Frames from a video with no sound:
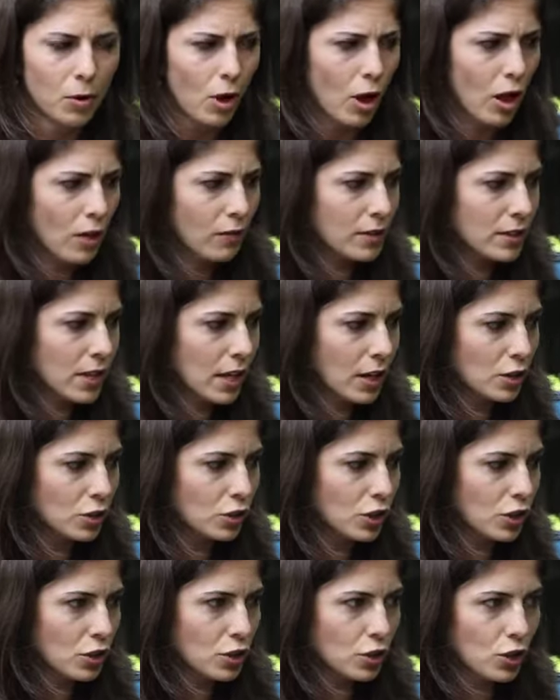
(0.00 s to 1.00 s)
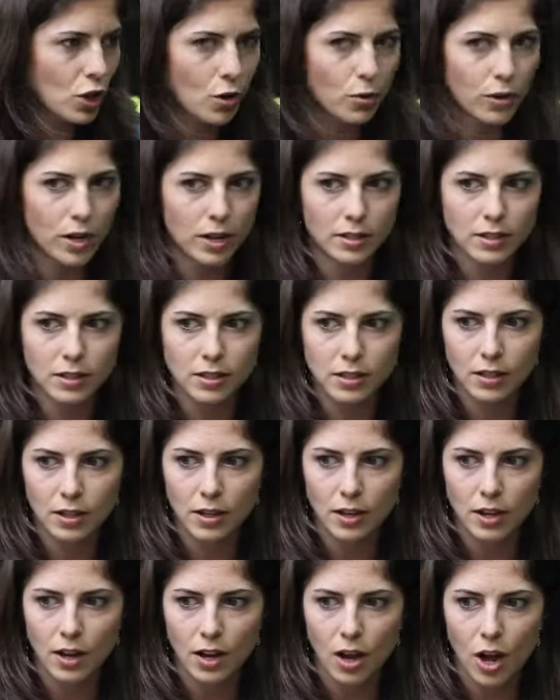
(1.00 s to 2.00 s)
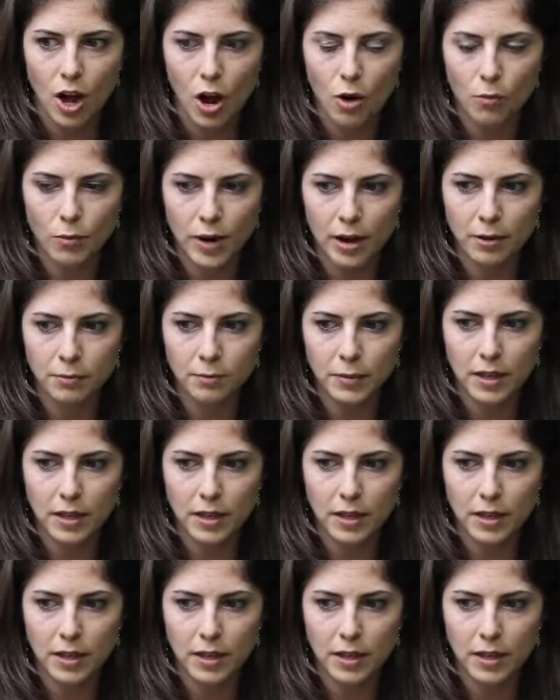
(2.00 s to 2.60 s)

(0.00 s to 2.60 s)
all of a sudden just notice around